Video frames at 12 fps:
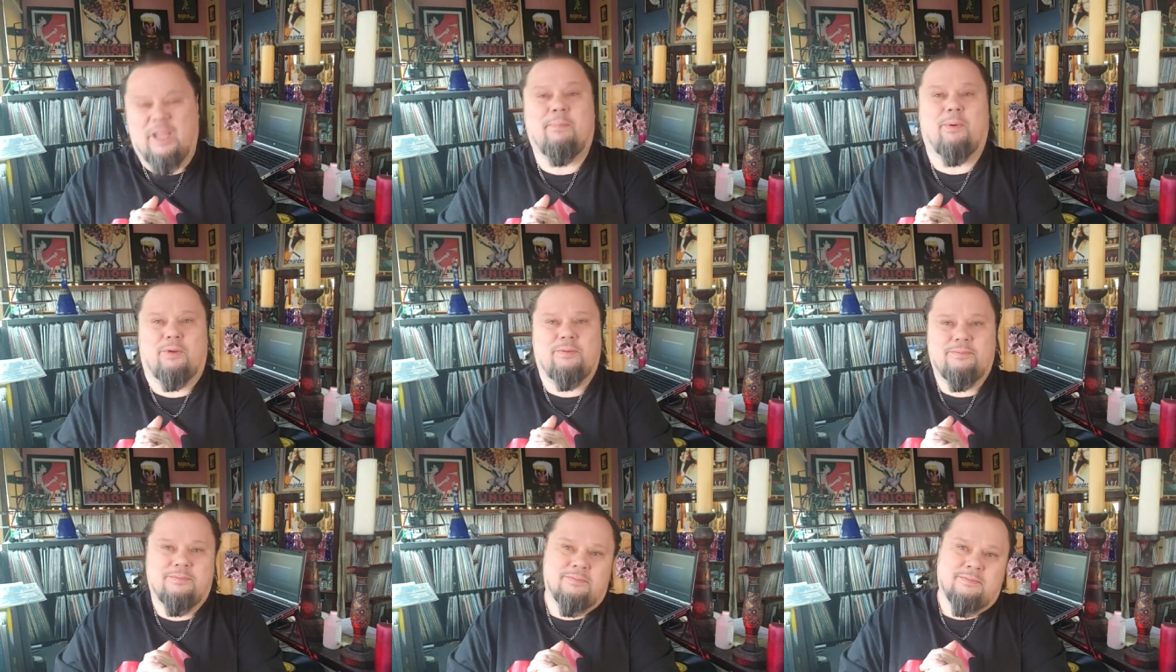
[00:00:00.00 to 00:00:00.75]
people,
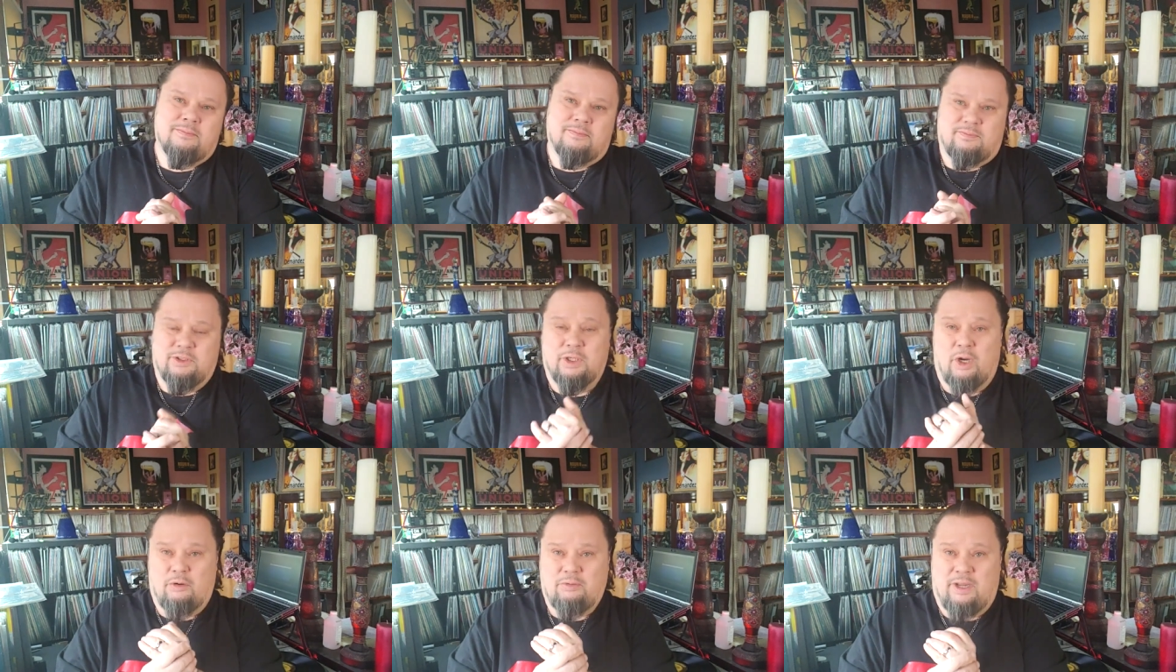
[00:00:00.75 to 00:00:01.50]
you
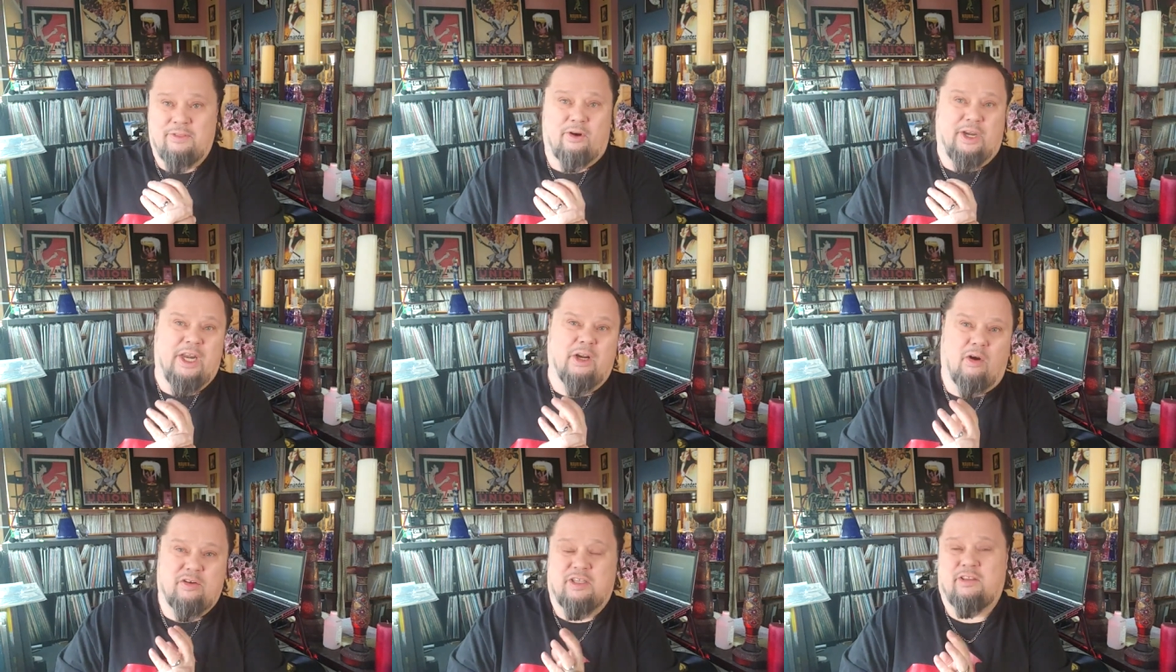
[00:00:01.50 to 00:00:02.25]
know, and their
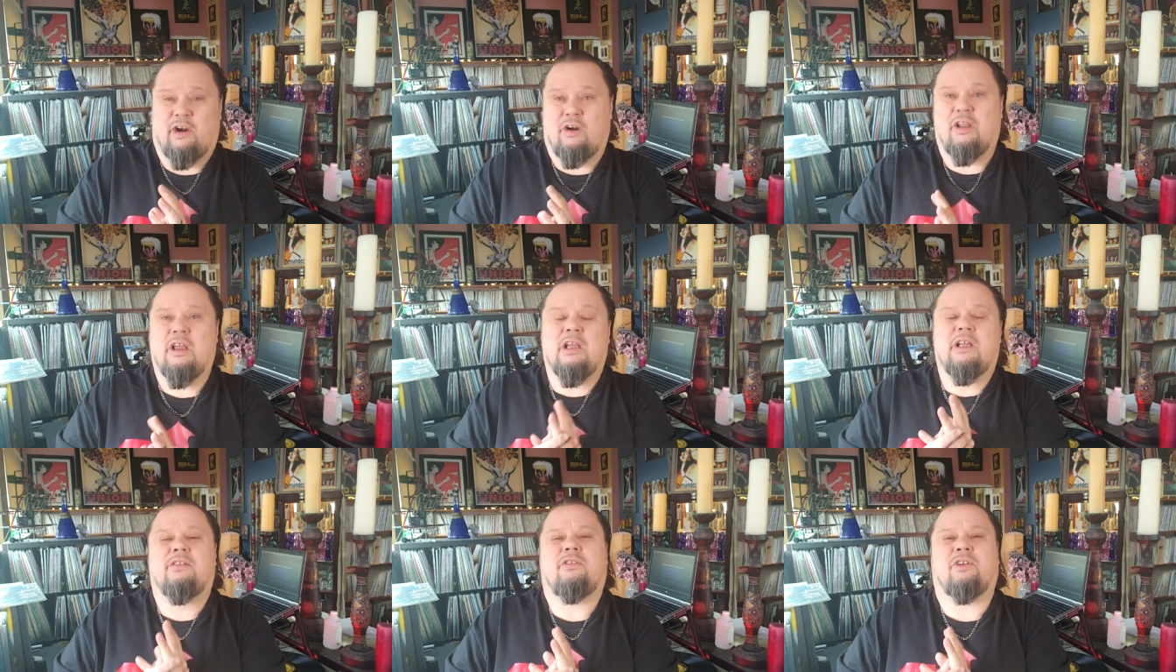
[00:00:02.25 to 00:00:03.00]
egos and their
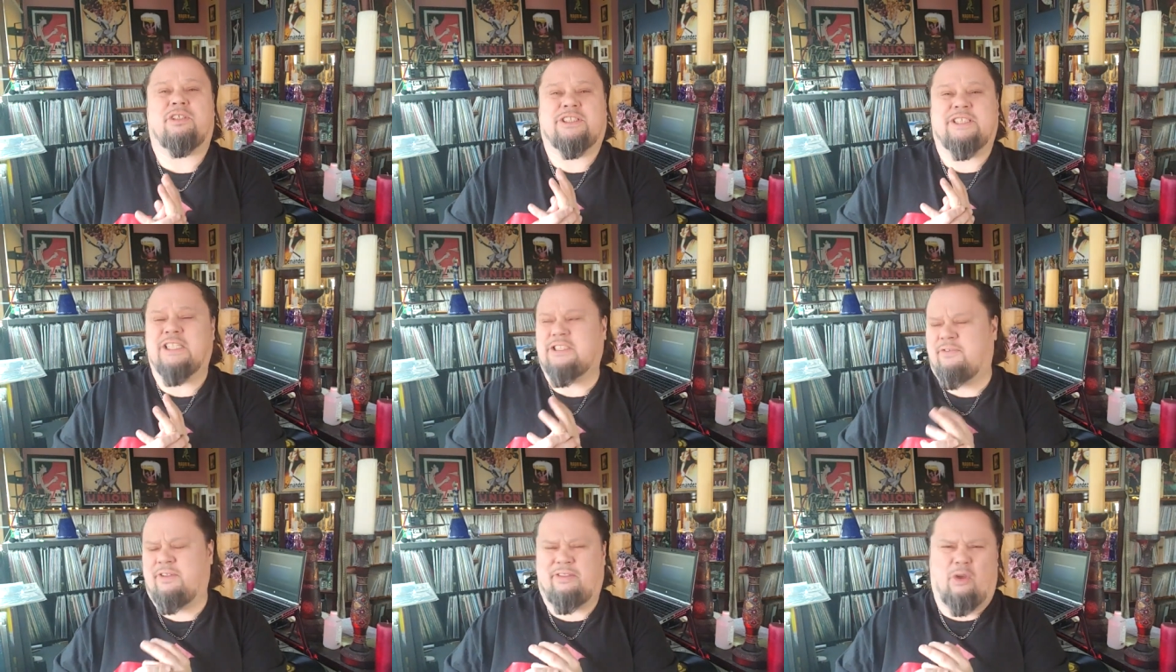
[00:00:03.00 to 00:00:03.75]
their sense
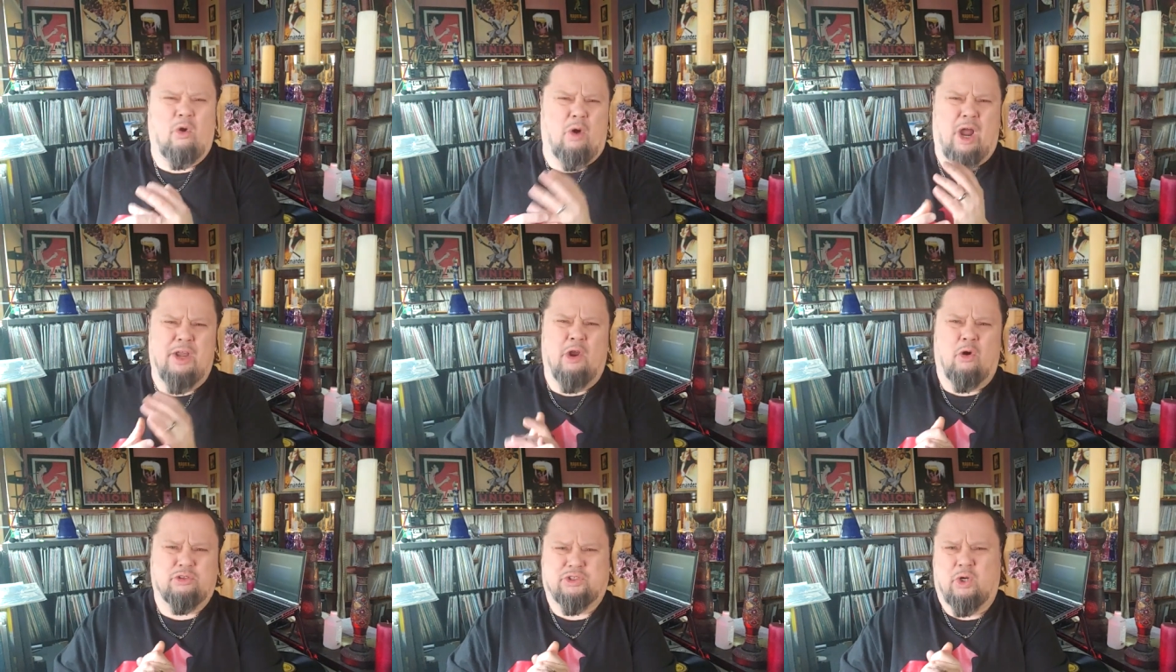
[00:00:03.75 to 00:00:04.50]
of that, oh, I
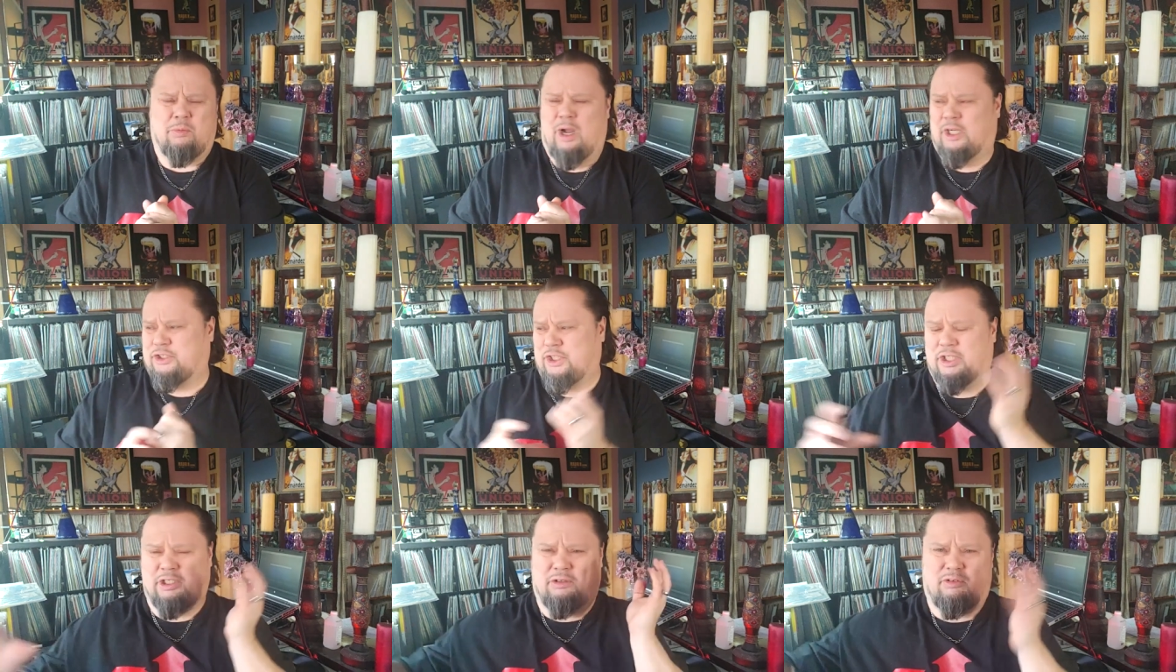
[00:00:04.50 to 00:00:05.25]
know so much
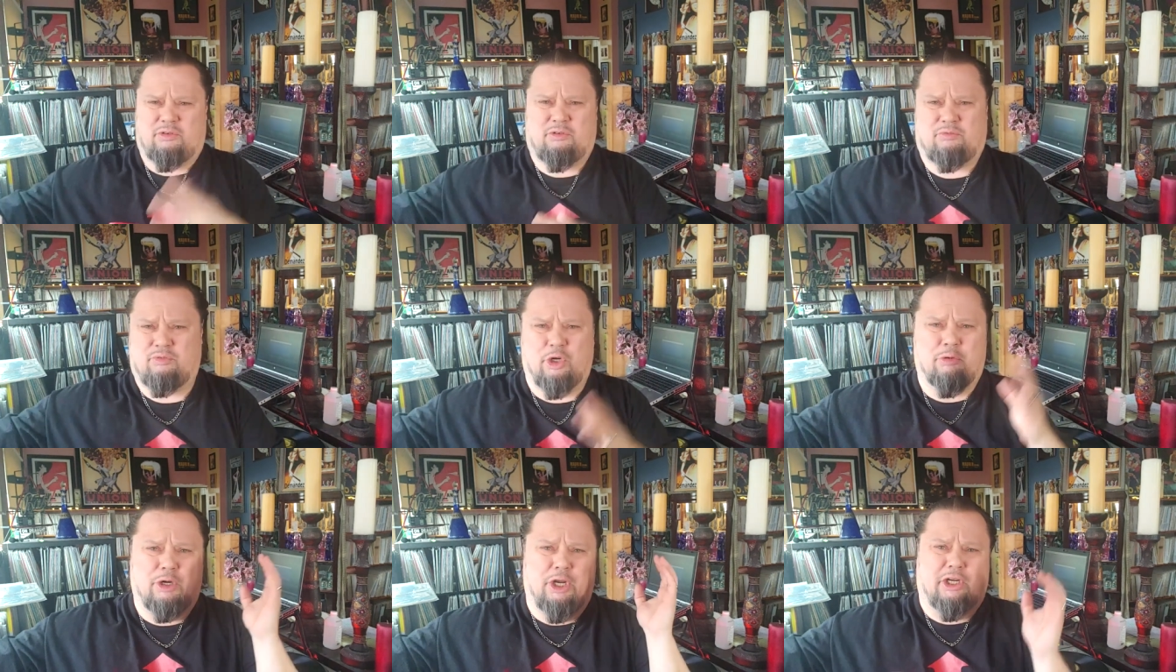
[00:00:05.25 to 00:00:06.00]
and
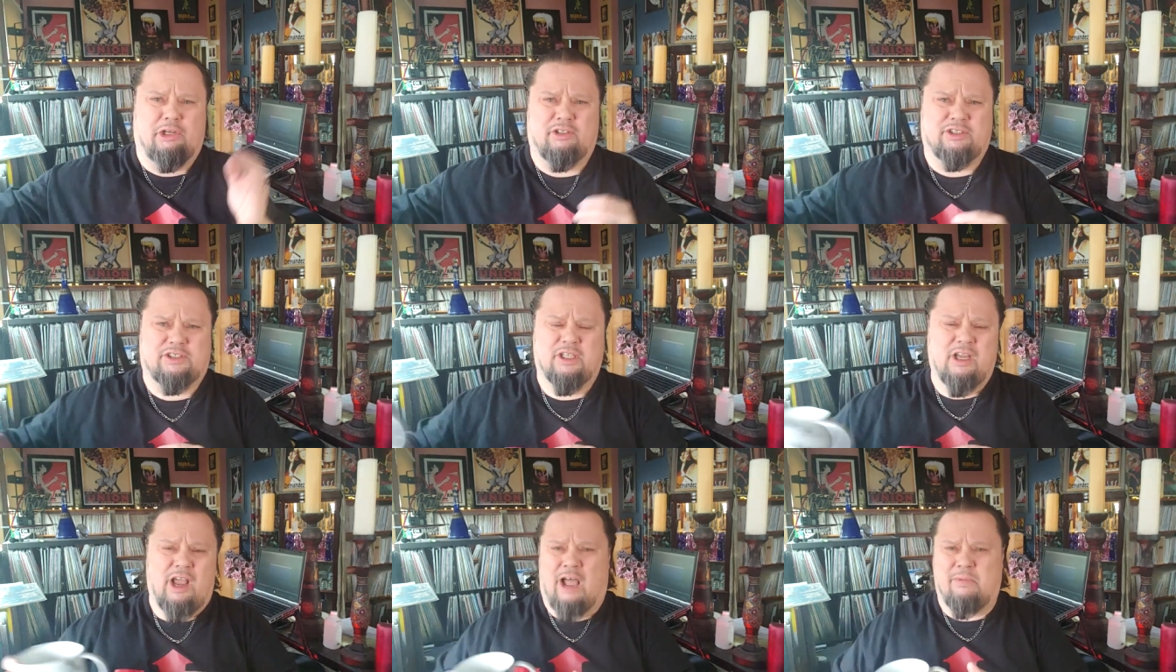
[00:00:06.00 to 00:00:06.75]
you're ridiculous.
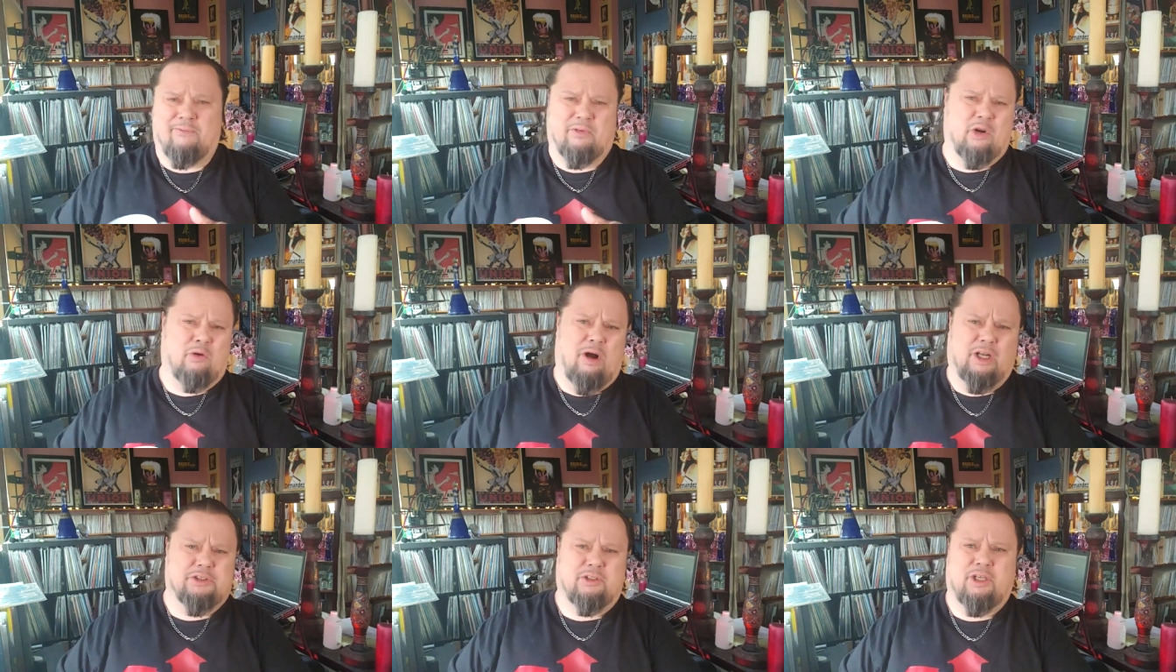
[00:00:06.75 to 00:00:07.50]
I'm not even going to
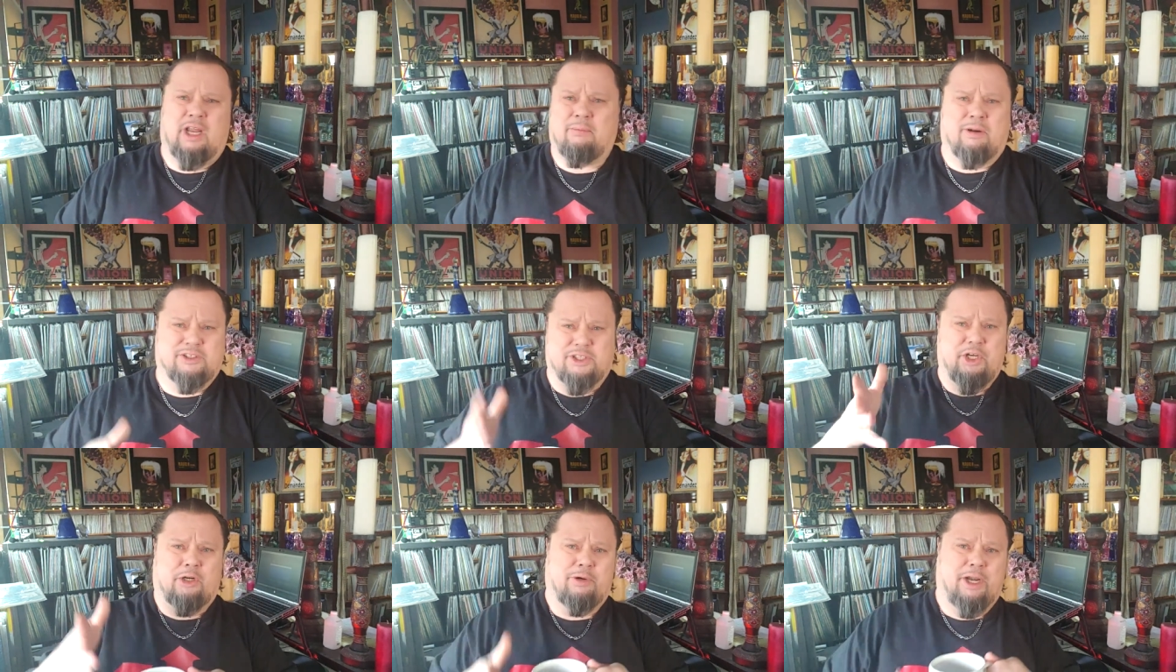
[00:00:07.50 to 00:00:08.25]
watch you and I'm going to
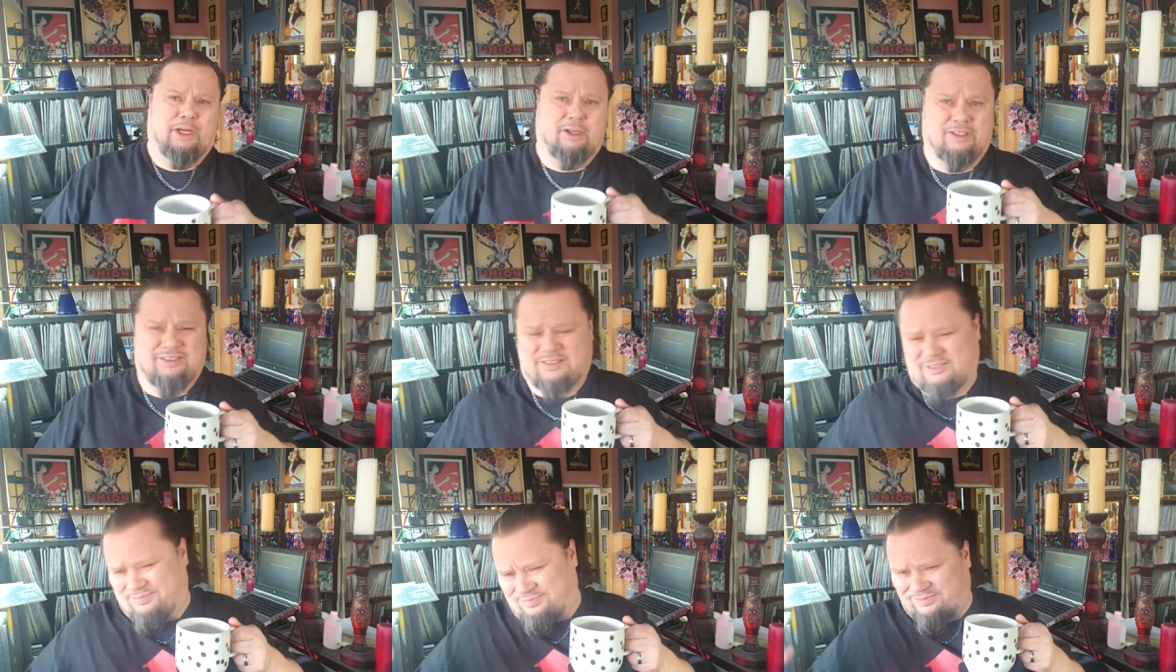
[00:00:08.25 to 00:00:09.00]
say you're
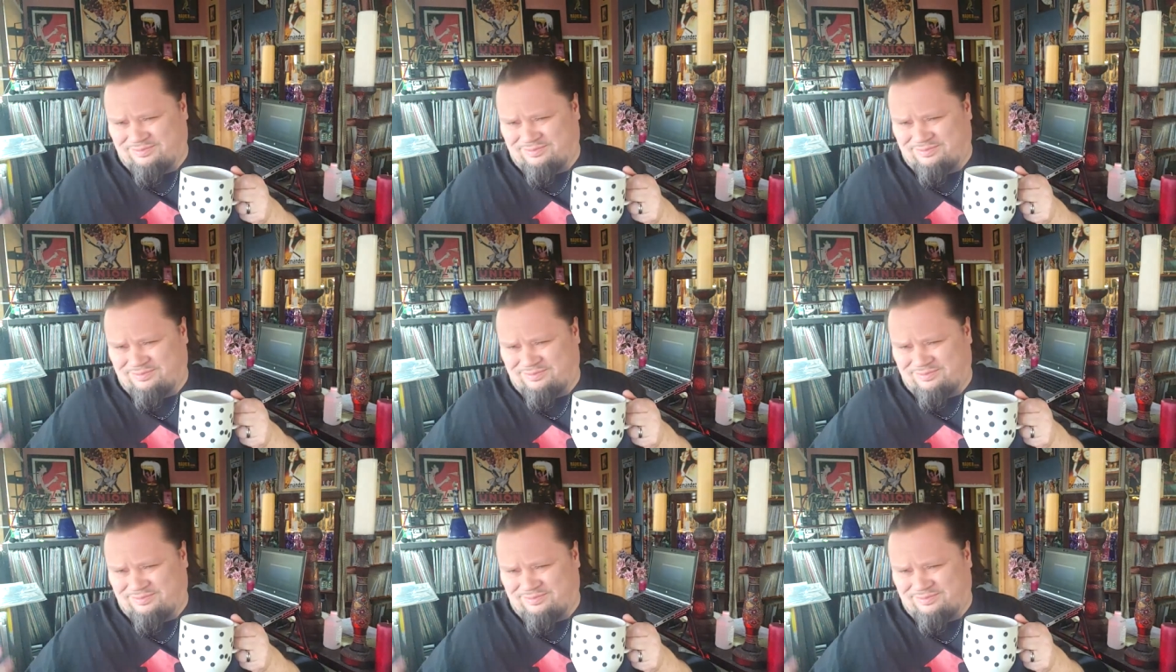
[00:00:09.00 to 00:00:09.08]
ridiculous.